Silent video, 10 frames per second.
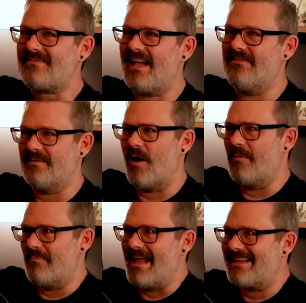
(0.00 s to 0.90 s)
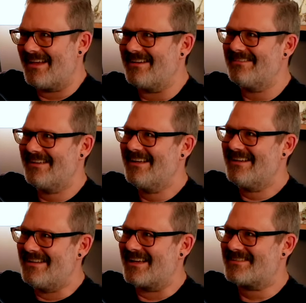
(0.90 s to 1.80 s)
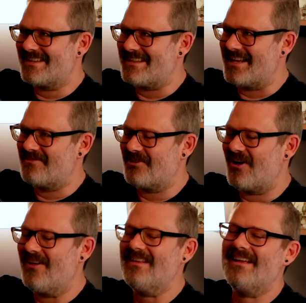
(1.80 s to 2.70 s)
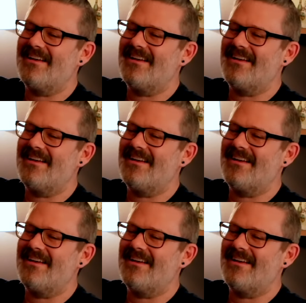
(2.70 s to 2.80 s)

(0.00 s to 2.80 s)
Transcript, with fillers: of him unmaking Nixon at the end of it all,